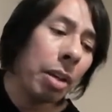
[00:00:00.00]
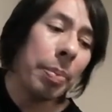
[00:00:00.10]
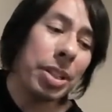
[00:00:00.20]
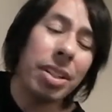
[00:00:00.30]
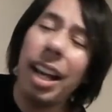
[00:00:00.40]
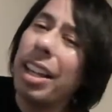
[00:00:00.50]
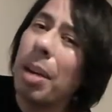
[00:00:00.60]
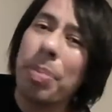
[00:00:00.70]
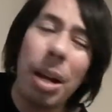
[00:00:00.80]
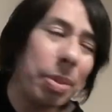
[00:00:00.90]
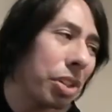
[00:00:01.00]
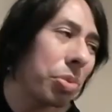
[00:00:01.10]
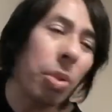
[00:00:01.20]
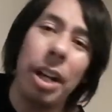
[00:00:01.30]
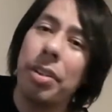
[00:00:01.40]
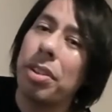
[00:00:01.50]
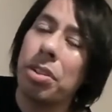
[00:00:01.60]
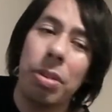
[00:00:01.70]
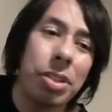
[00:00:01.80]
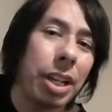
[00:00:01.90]
but tonight I'll probably just wander the
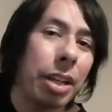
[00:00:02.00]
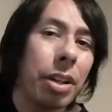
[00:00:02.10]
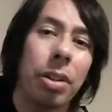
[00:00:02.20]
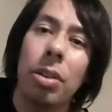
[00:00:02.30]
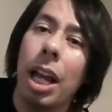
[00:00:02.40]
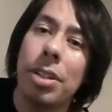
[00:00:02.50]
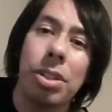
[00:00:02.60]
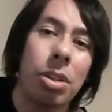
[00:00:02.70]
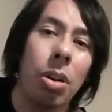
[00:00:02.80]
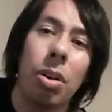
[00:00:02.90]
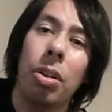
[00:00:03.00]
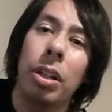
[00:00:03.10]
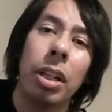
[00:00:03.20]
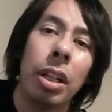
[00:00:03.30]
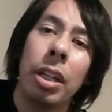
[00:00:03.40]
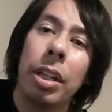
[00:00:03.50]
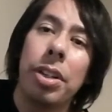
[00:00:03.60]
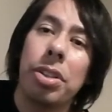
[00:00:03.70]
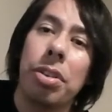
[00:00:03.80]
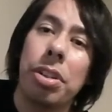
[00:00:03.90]
streets like another lost soul
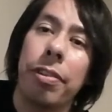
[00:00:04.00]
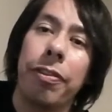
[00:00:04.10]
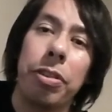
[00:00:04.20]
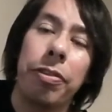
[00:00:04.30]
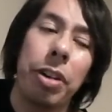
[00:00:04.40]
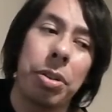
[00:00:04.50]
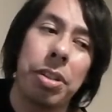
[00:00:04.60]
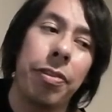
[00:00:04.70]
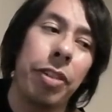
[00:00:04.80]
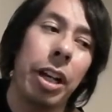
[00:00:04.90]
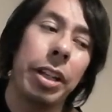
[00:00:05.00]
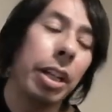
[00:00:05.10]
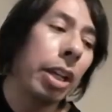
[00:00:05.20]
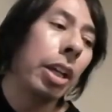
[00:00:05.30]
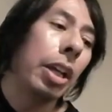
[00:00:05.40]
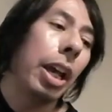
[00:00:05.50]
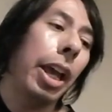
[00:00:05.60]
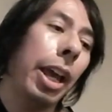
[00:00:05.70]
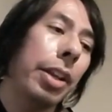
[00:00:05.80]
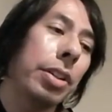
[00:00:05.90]
in search of food, folks, and fun.
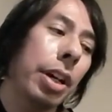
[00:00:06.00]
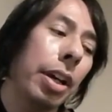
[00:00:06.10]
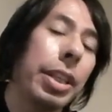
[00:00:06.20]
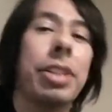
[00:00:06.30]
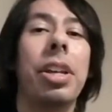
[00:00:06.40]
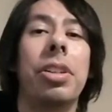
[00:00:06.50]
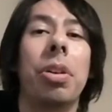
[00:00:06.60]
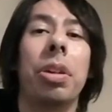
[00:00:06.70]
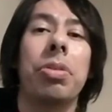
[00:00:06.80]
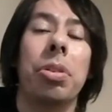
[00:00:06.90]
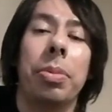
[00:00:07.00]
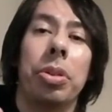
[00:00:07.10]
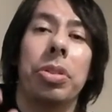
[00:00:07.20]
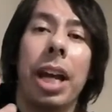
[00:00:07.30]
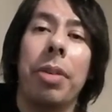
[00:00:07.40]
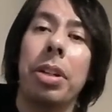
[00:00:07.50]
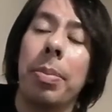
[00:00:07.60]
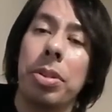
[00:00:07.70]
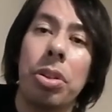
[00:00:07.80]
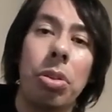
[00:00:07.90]
And that's it. Tokyo Terminal Diary
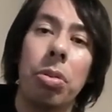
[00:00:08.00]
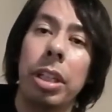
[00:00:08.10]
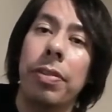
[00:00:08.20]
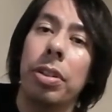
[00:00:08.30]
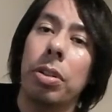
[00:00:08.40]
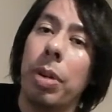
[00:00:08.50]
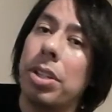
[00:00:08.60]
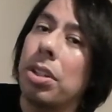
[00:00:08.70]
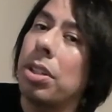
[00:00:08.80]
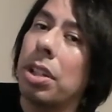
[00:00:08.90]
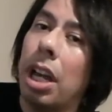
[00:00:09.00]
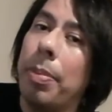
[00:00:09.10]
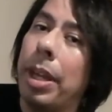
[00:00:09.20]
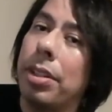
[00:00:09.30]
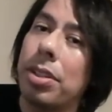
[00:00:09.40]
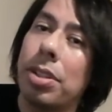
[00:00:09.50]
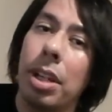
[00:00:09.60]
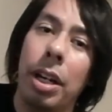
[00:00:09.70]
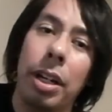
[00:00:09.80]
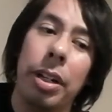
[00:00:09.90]
number 2. Leave your questions,
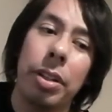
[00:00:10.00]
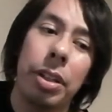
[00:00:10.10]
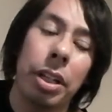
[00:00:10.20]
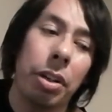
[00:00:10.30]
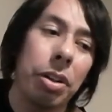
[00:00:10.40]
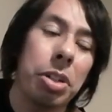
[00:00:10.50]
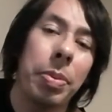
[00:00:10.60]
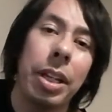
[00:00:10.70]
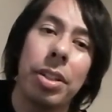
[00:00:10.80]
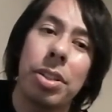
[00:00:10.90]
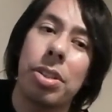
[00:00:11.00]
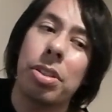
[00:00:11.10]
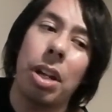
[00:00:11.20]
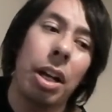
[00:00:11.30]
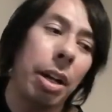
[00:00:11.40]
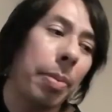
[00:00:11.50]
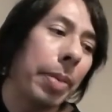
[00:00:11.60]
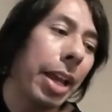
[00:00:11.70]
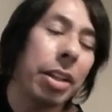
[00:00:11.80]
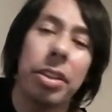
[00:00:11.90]
comments, encouragements,
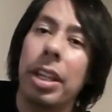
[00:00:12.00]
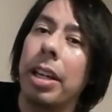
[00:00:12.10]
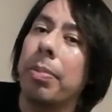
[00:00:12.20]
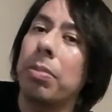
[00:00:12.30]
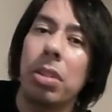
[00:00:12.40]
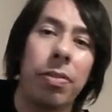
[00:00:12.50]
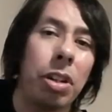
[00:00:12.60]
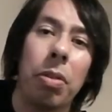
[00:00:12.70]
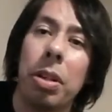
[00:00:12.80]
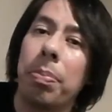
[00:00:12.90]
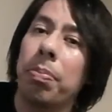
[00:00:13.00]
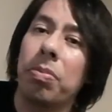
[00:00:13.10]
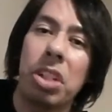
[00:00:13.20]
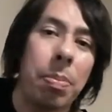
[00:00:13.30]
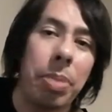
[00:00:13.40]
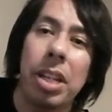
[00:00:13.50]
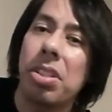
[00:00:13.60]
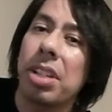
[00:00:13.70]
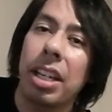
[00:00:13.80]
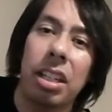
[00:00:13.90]
anything. If you know any cheap
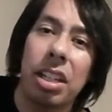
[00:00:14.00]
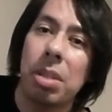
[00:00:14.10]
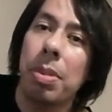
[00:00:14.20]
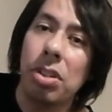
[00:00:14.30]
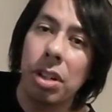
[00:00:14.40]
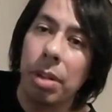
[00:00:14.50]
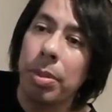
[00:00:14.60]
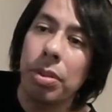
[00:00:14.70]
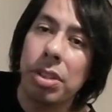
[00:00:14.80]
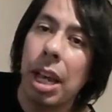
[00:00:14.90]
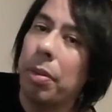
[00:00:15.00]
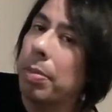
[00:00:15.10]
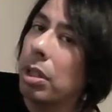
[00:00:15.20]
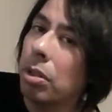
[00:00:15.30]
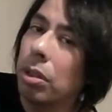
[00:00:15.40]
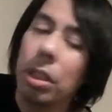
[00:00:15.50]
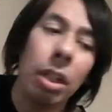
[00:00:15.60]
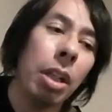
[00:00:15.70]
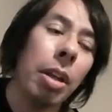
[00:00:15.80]
places I can get some engineer boots, that would be cool.